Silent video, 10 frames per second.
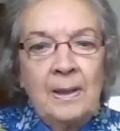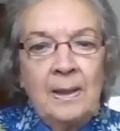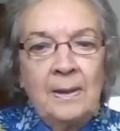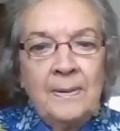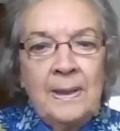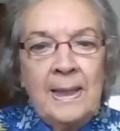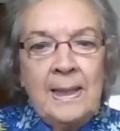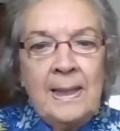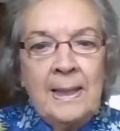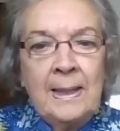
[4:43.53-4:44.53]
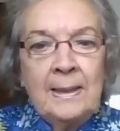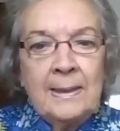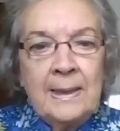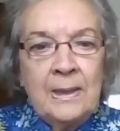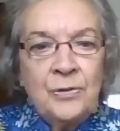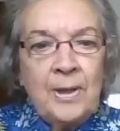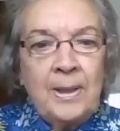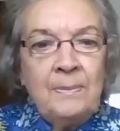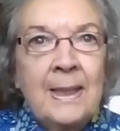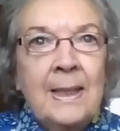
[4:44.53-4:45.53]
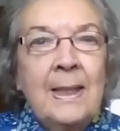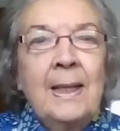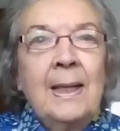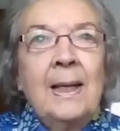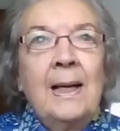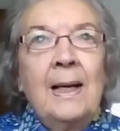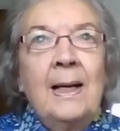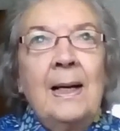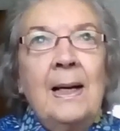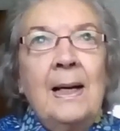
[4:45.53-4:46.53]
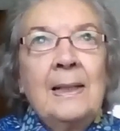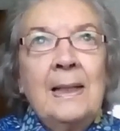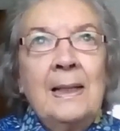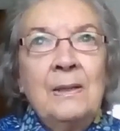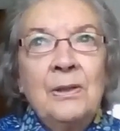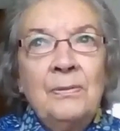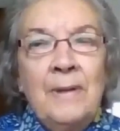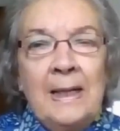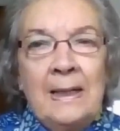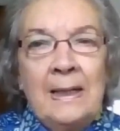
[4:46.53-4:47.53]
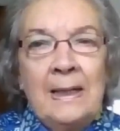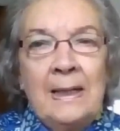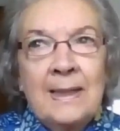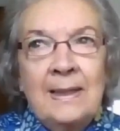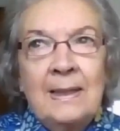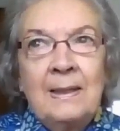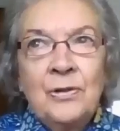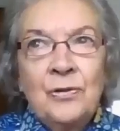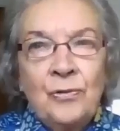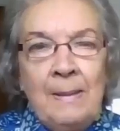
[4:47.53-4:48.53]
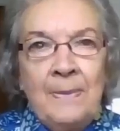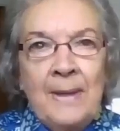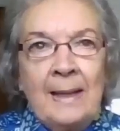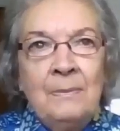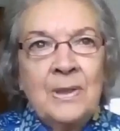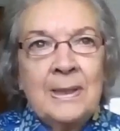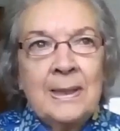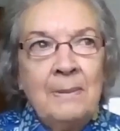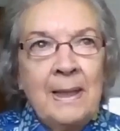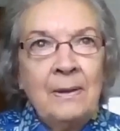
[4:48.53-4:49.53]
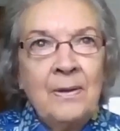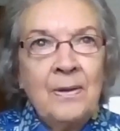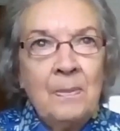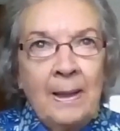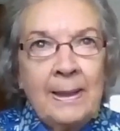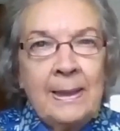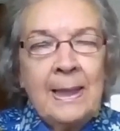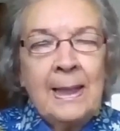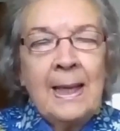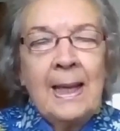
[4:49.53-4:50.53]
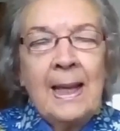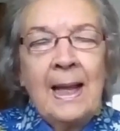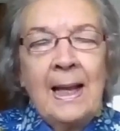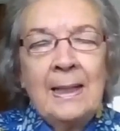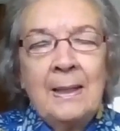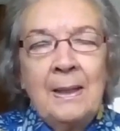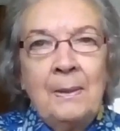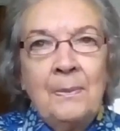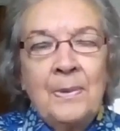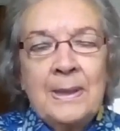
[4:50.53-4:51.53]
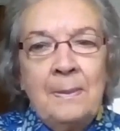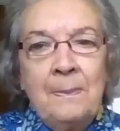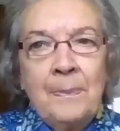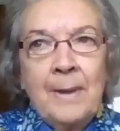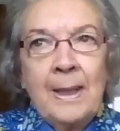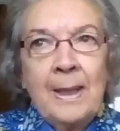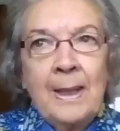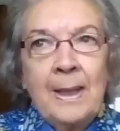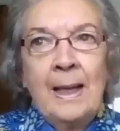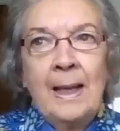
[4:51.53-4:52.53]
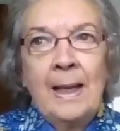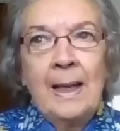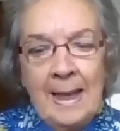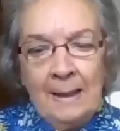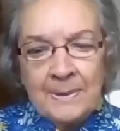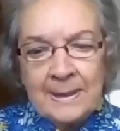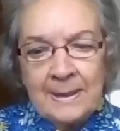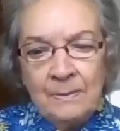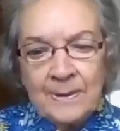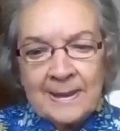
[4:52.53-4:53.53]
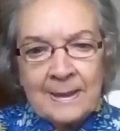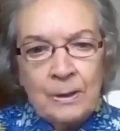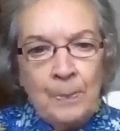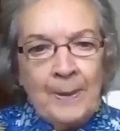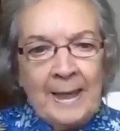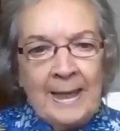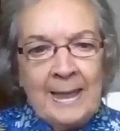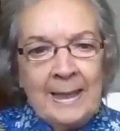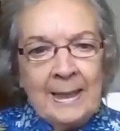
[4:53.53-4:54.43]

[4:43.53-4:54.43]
on the tin streams. I'd like you to realise that the stream then was coming out of the mine and it was a an absolute soupy